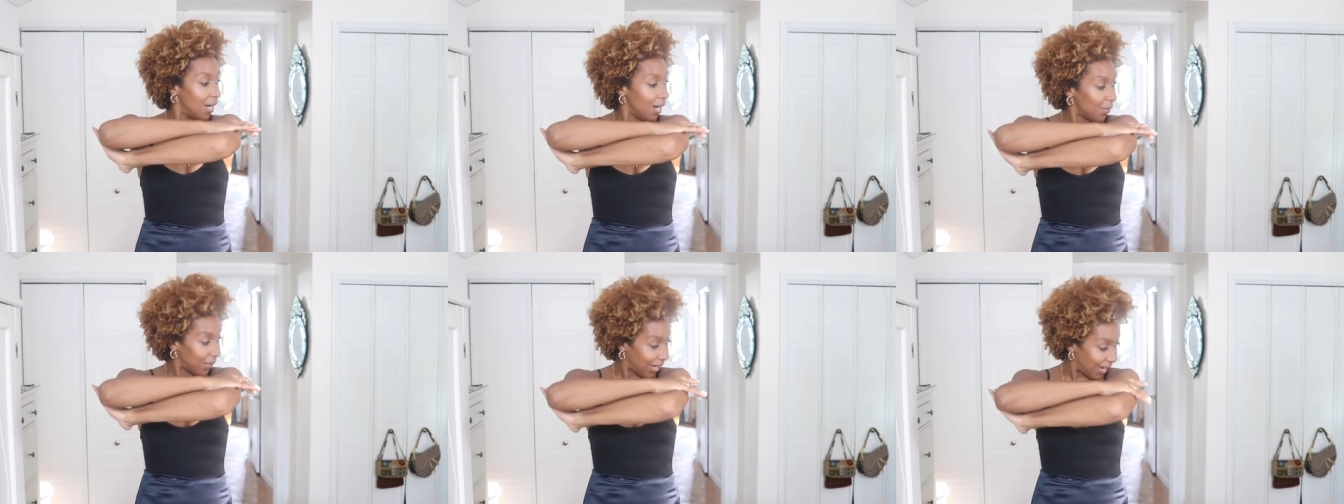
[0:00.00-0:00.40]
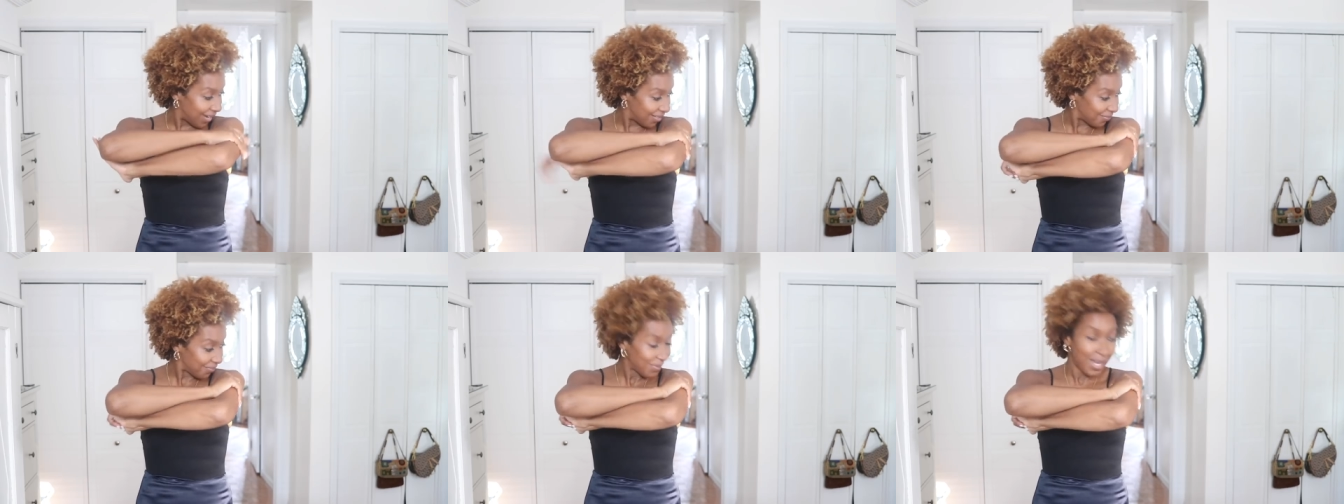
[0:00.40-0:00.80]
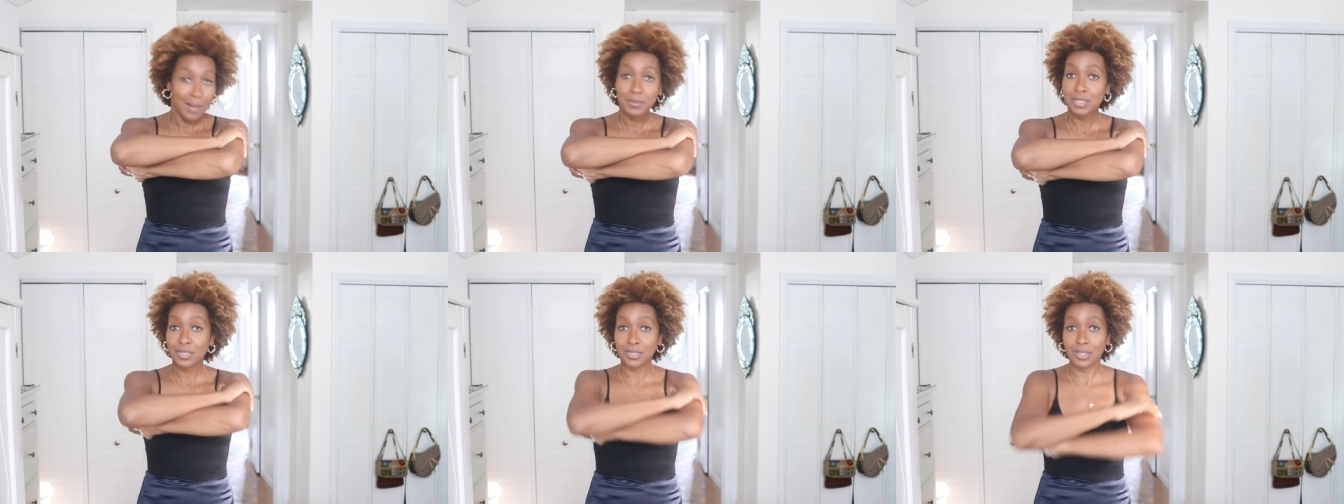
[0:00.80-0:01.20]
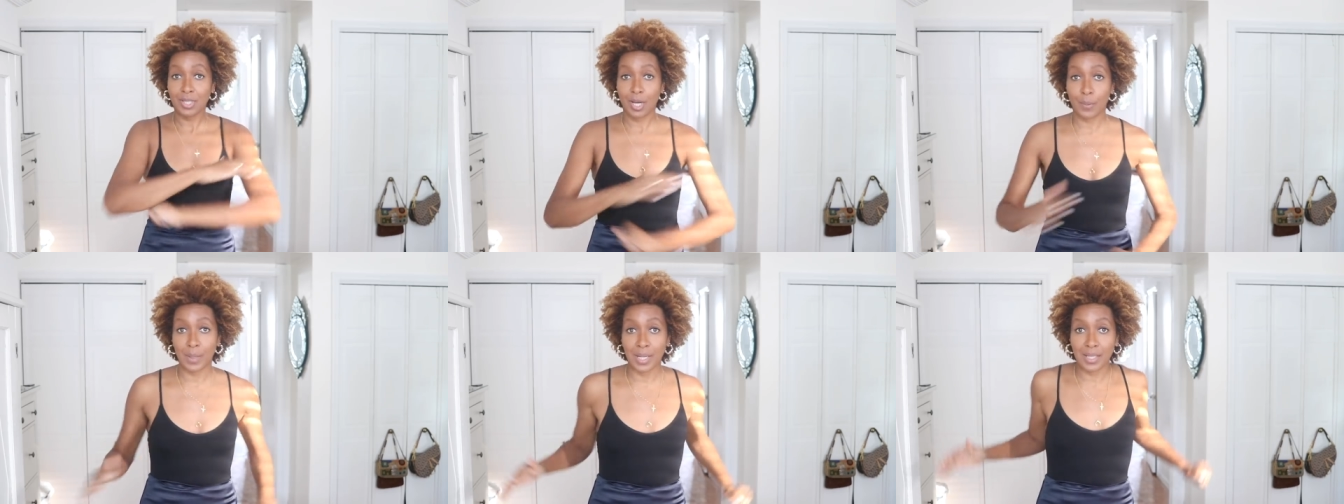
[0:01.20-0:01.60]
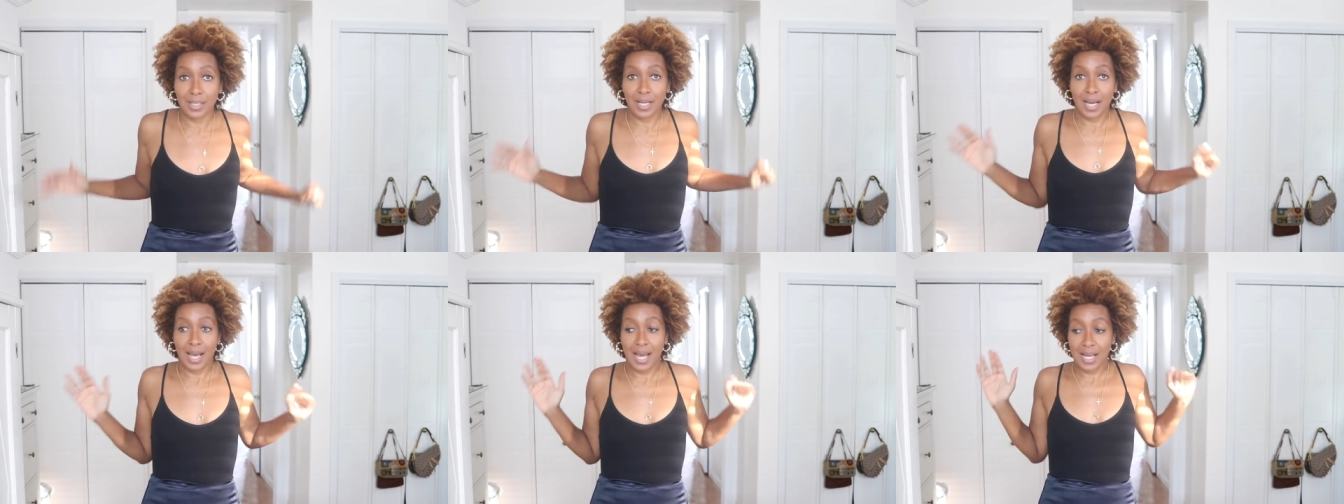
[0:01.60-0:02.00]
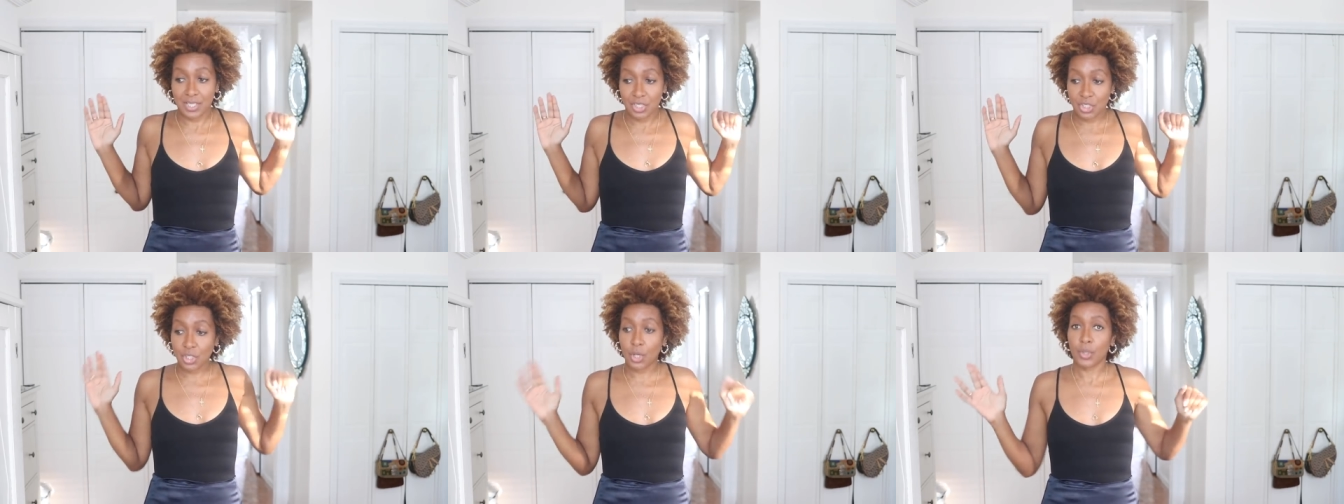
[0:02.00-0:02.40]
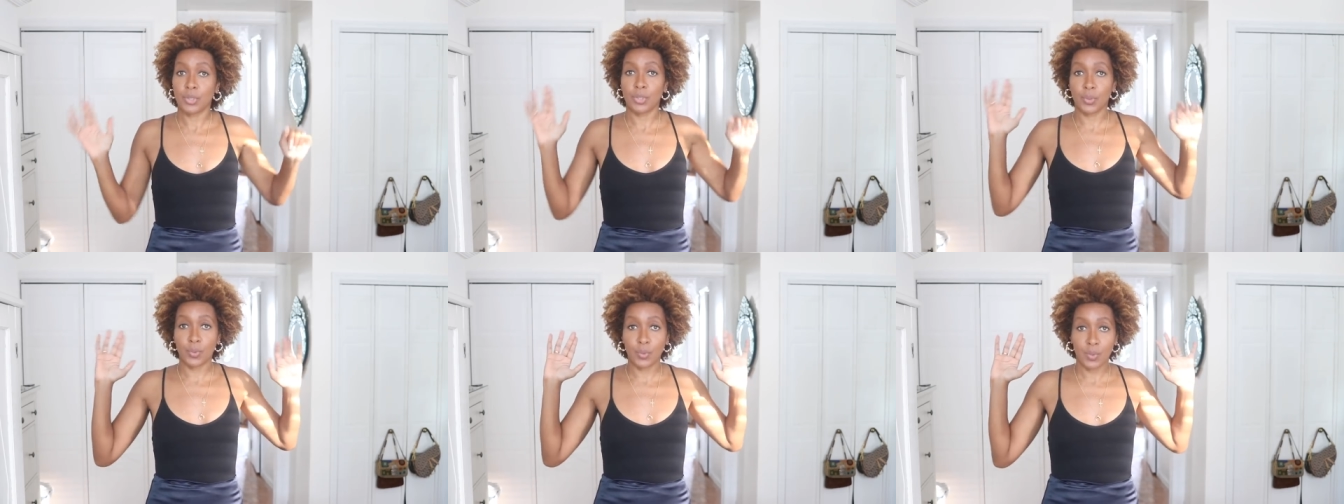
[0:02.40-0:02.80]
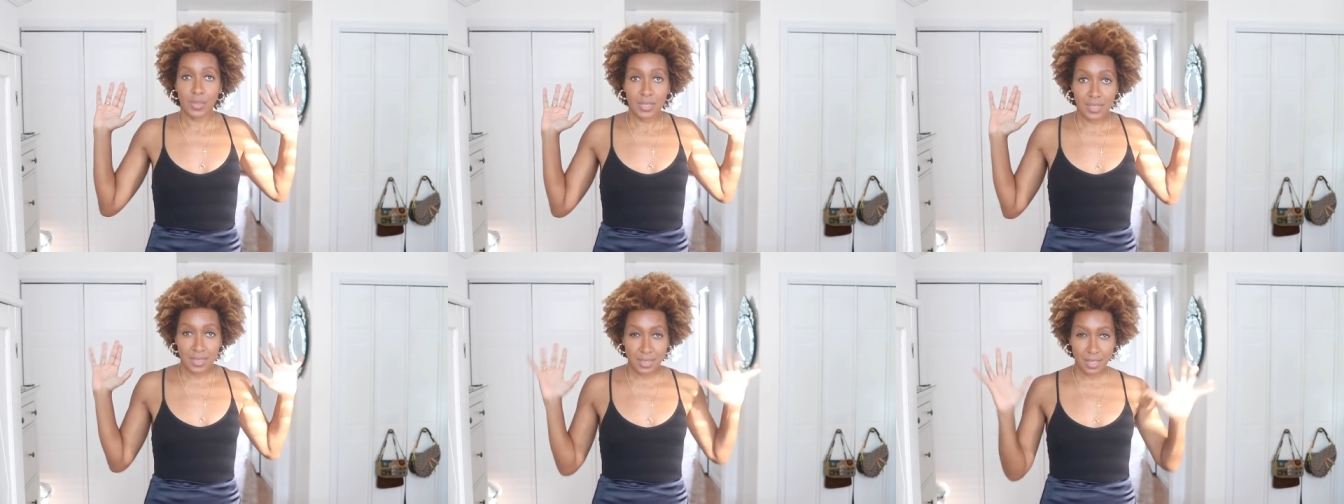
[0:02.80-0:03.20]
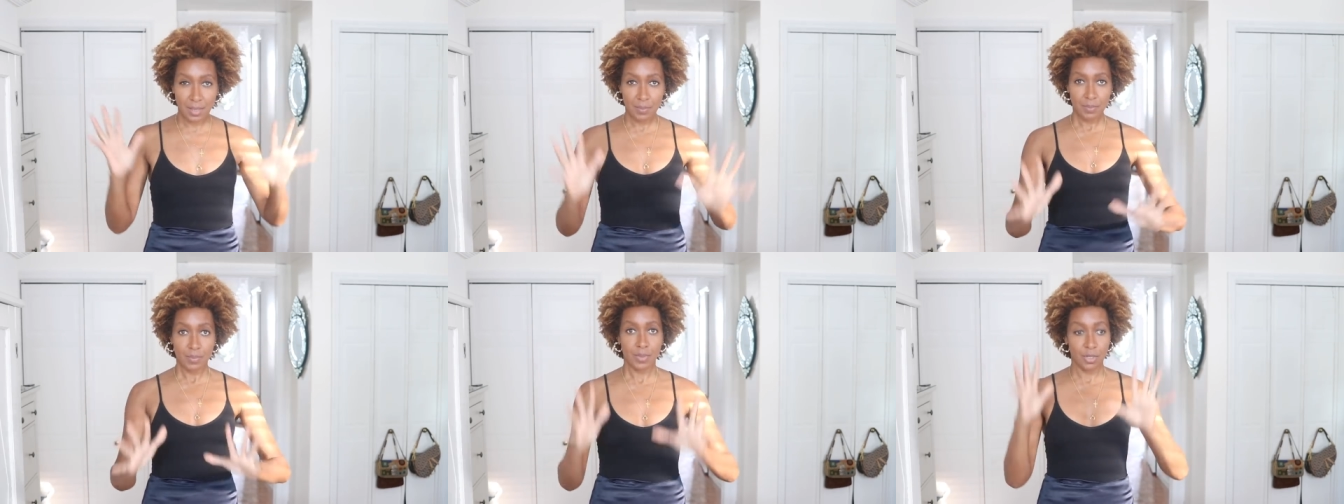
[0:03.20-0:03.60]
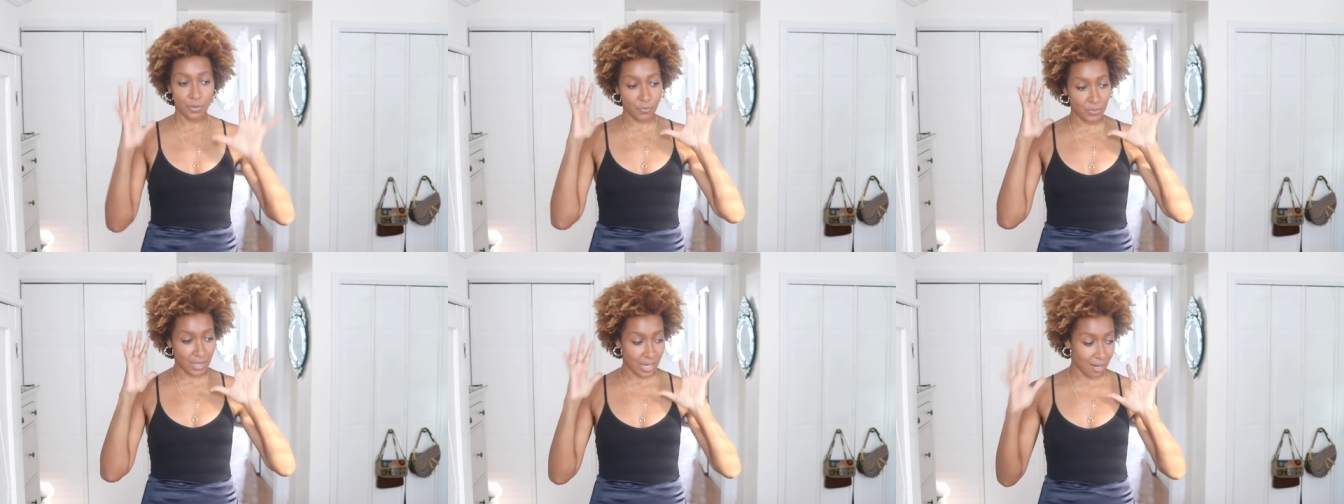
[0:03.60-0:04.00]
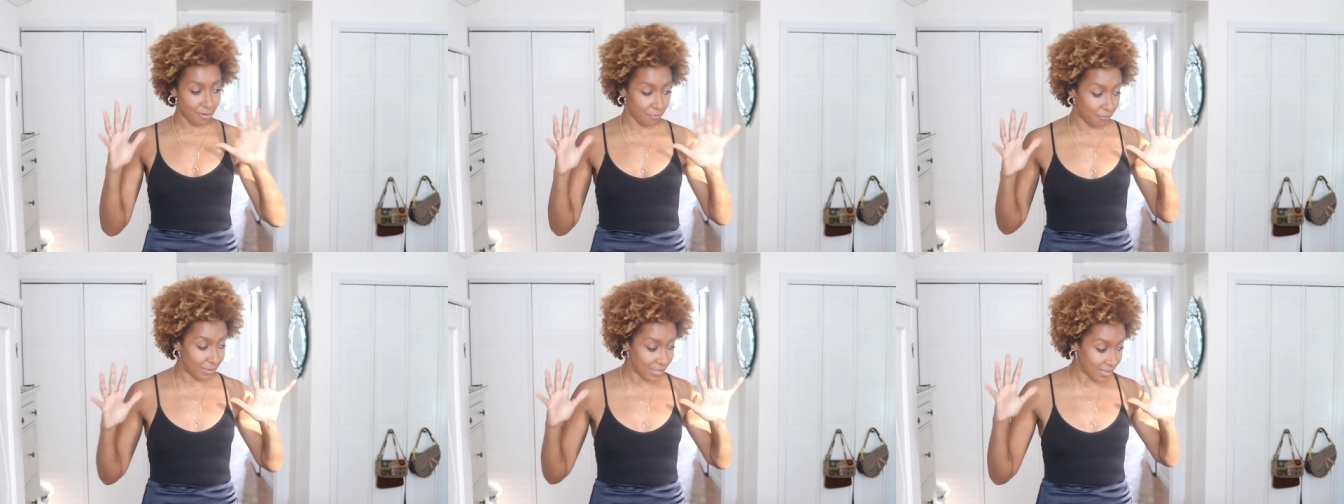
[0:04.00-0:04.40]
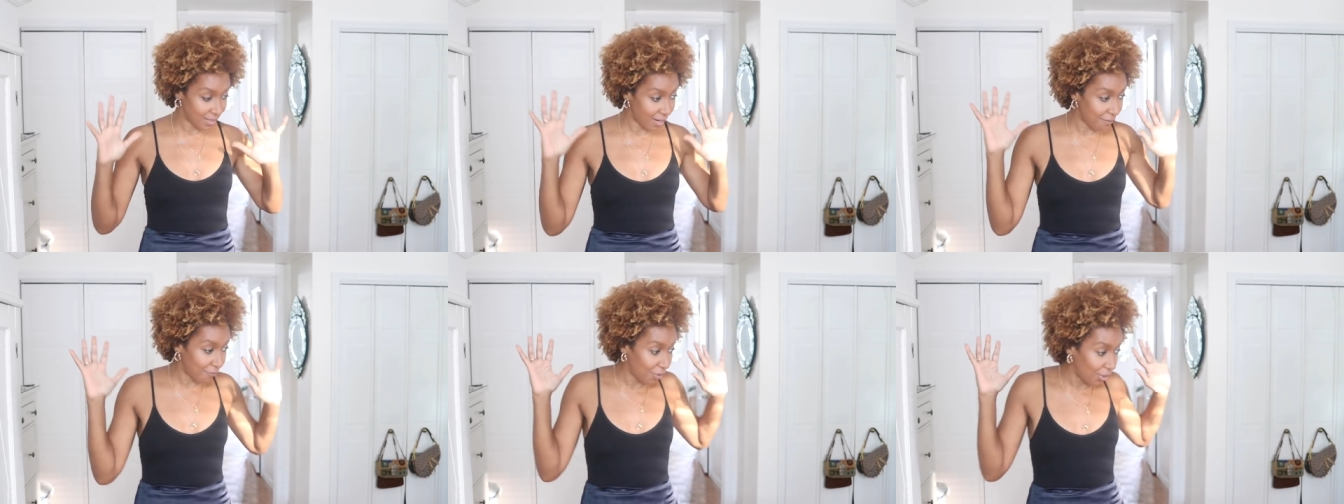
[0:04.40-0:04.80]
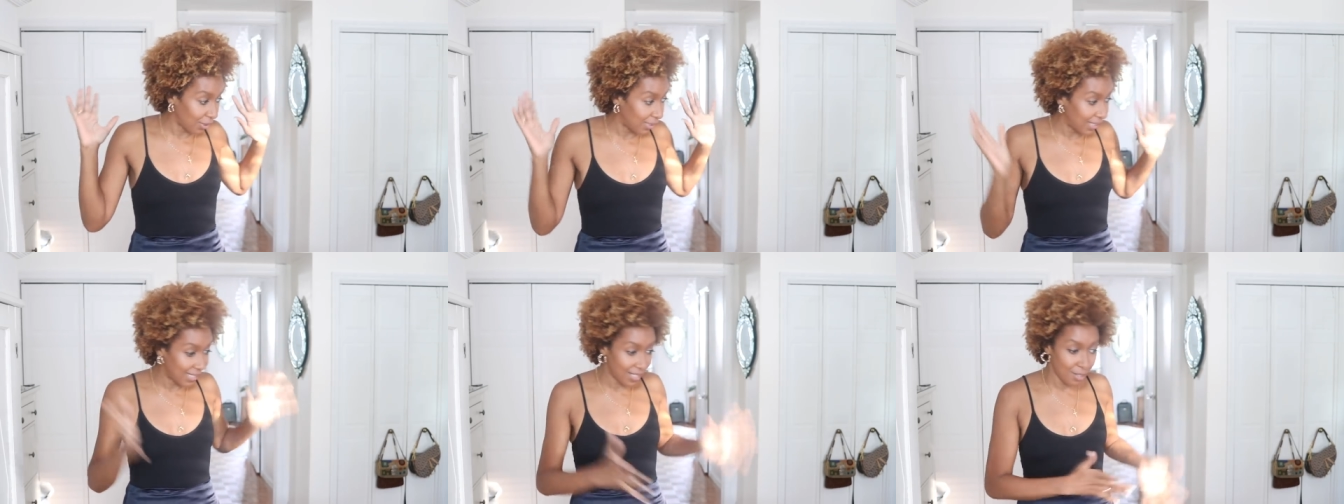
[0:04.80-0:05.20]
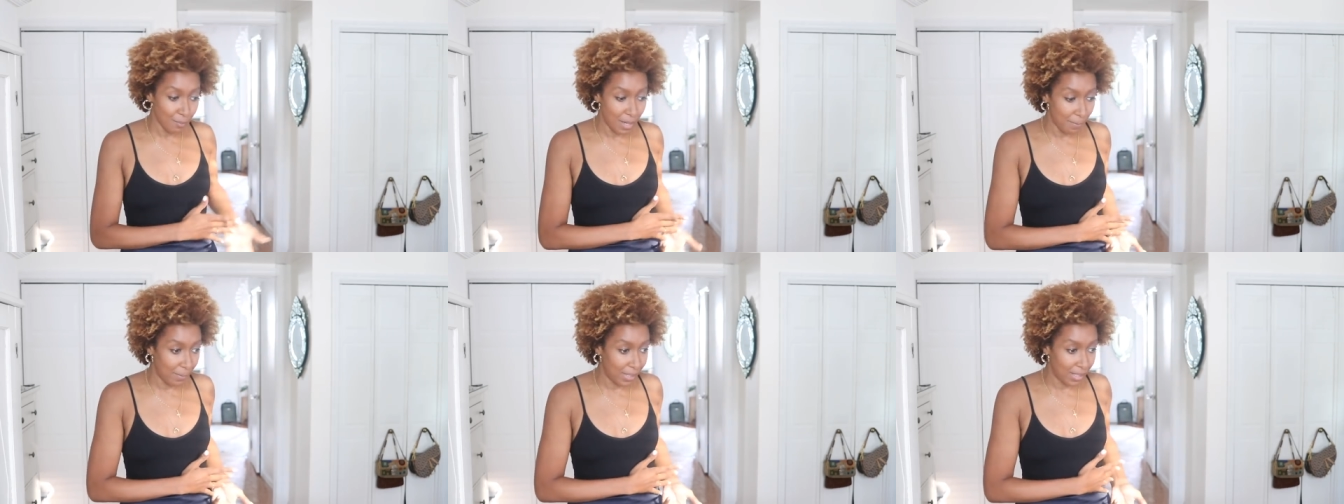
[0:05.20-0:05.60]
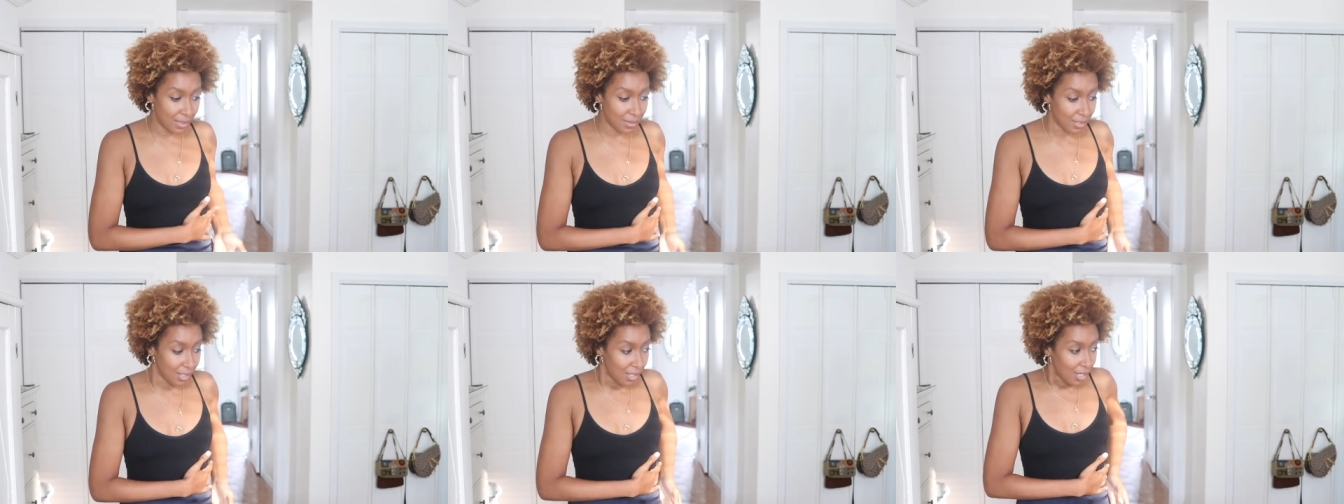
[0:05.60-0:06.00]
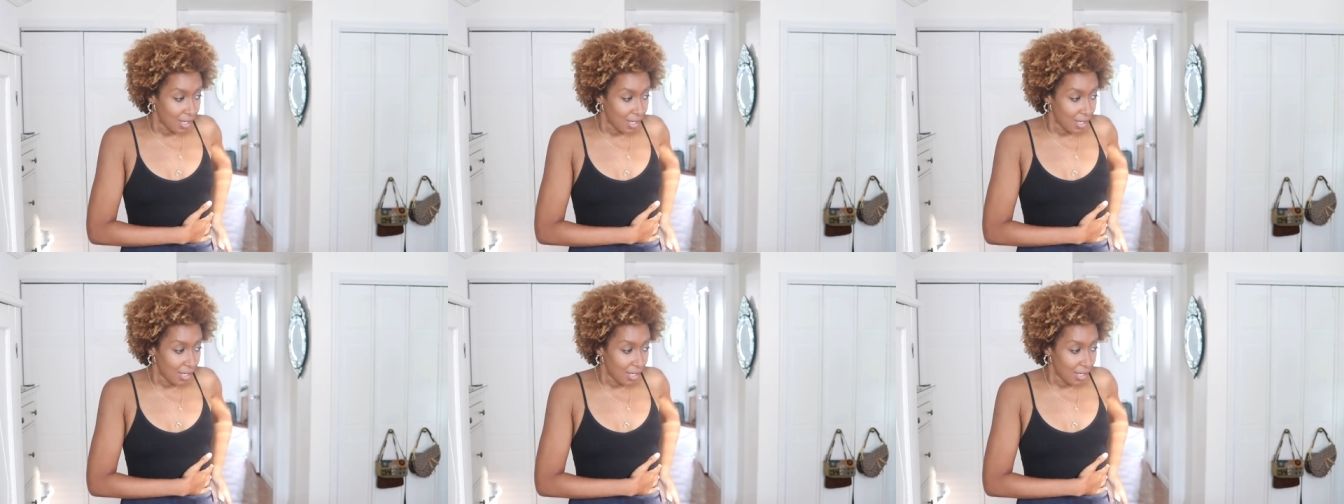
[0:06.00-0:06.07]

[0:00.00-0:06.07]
Okay, I'm just gonna go in and show you some of the outfits that I've got laid out on my bed.